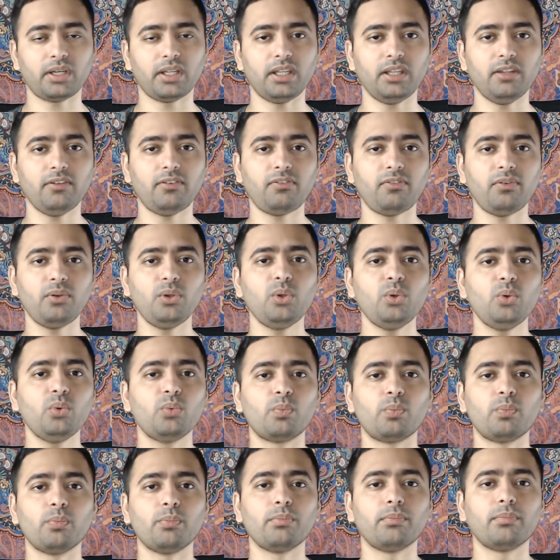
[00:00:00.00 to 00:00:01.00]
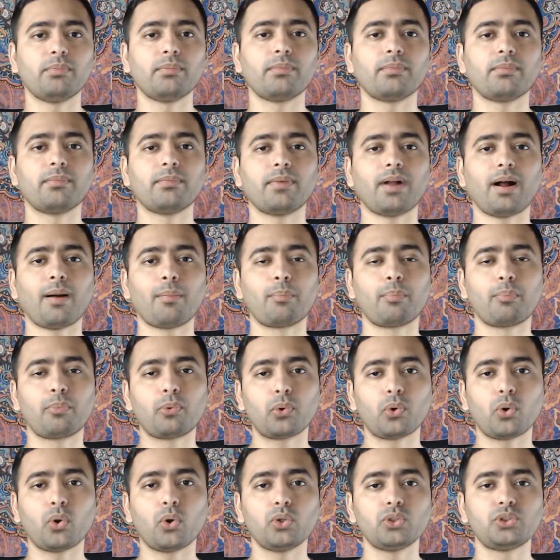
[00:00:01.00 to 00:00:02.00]
If you
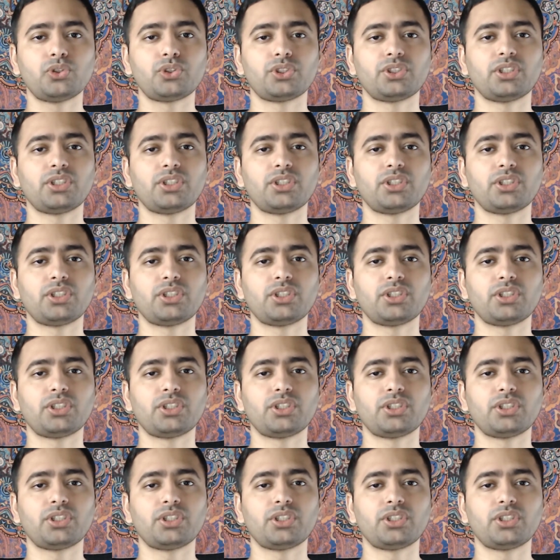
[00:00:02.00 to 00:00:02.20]
approach